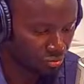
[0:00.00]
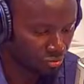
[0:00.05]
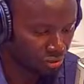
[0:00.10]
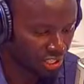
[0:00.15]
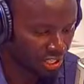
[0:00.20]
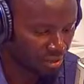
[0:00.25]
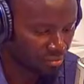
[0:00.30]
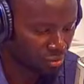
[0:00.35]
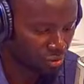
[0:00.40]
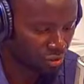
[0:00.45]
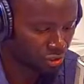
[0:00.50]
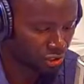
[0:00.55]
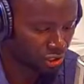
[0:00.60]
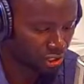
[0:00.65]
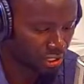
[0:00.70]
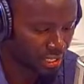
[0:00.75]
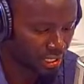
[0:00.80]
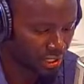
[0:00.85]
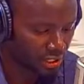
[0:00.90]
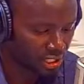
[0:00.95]
being
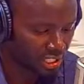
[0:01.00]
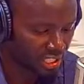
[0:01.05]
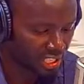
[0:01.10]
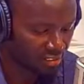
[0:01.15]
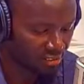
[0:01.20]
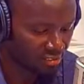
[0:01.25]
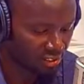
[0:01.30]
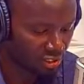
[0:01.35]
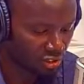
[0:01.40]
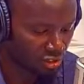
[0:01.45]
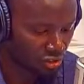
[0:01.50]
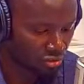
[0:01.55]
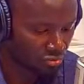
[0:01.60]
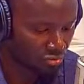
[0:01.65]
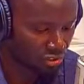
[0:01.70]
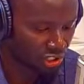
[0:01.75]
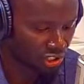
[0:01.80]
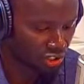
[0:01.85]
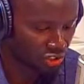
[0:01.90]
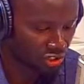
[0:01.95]
appointed as the governor of
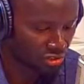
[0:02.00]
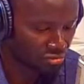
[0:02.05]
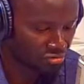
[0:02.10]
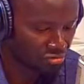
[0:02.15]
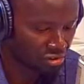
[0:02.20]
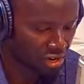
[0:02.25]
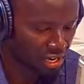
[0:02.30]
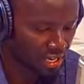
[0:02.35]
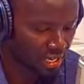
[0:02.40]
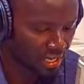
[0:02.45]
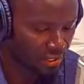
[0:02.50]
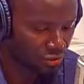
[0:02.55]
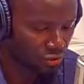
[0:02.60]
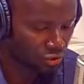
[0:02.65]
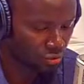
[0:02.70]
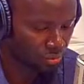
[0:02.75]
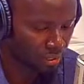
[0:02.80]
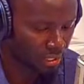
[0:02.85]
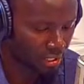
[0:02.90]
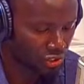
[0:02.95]
the new defunct
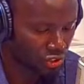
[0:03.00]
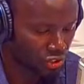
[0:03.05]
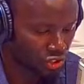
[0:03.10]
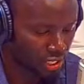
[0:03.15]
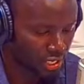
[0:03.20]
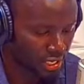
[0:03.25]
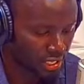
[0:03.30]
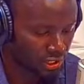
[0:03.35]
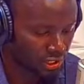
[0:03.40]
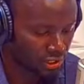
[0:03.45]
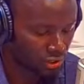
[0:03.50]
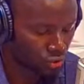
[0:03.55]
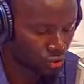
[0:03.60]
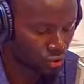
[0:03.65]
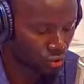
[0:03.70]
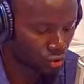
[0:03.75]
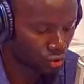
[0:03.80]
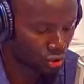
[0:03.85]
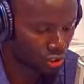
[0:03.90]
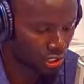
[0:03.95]
Jubek state in
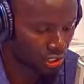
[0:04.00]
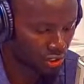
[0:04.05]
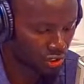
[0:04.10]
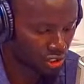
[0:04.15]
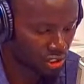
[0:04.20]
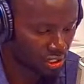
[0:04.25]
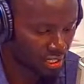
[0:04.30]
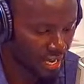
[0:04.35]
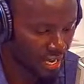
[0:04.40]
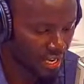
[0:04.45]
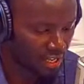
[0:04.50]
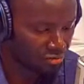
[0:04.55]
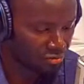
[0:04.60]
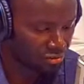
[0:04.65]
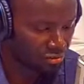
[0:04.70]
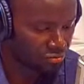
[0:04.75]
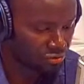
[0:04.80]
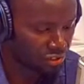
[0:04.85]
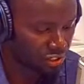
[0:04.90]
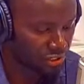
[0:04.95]

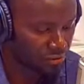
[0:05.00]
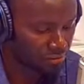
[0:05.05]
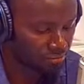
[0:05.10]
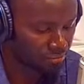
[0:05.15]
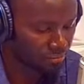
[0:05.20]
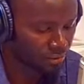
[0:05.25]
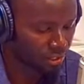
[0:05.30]
2015.